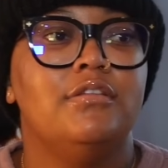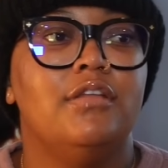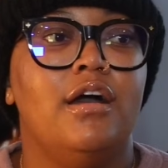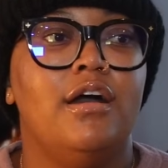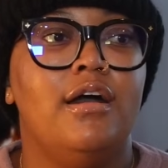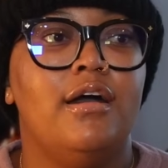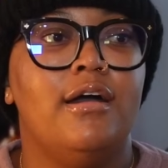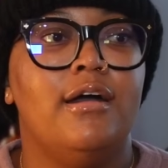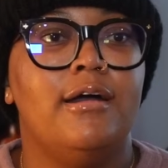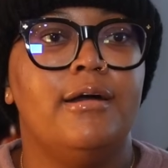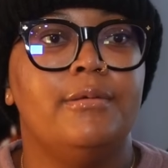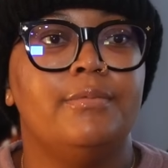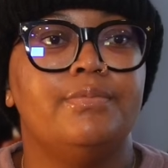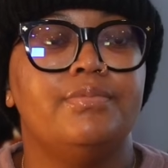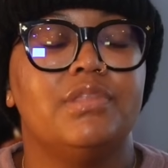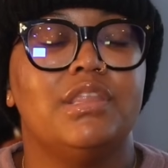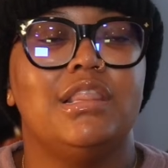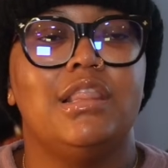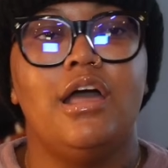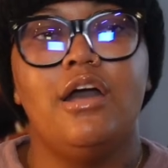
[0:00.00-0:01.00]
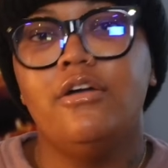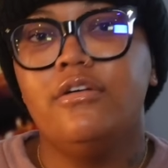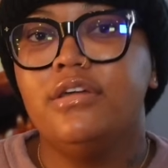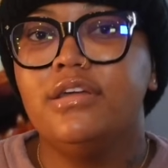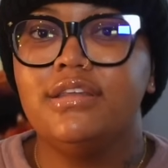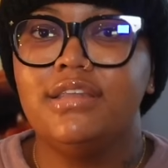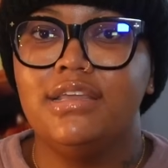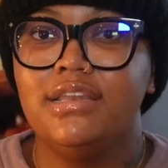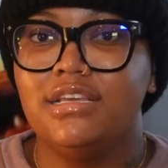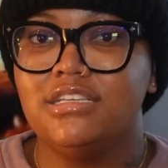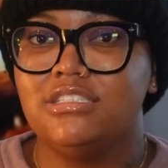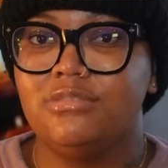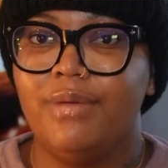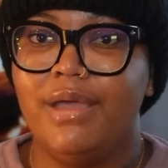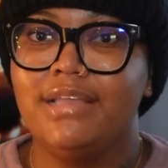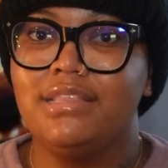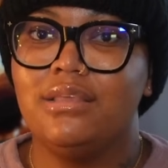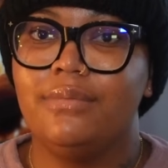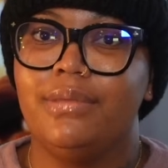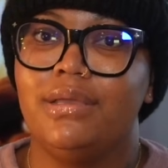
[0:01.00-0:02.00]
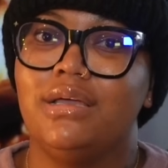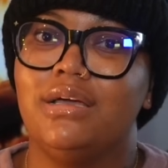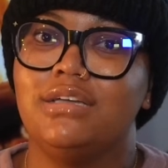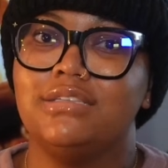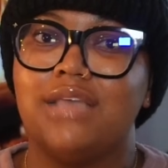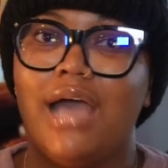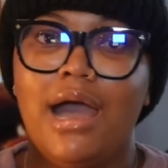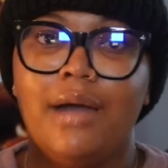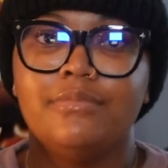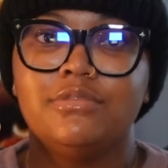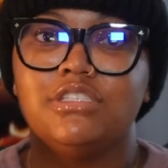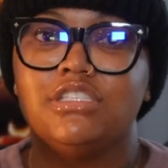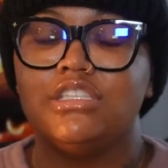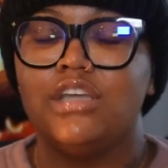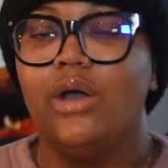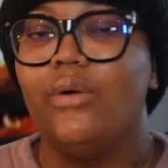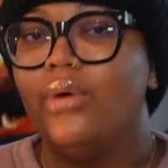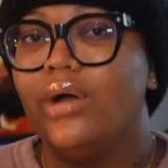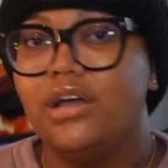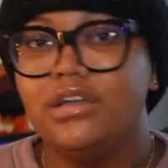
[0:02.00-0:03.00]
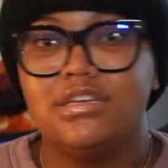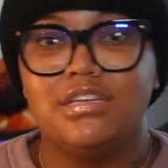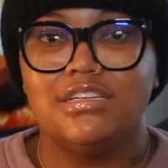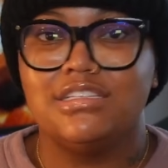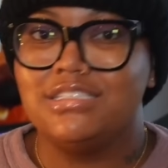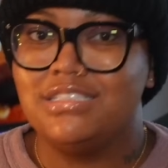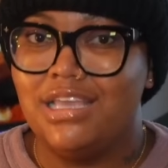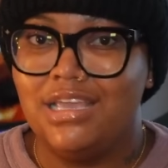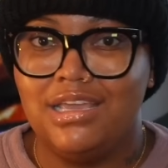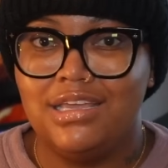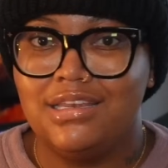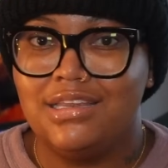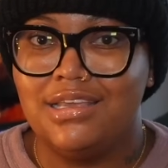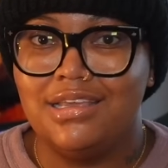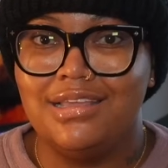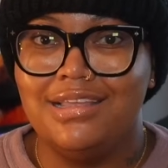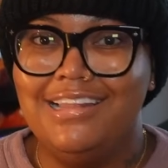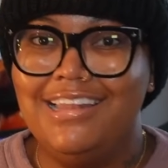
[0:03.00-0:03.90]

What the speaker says: longer than expected, because I'm so understanding.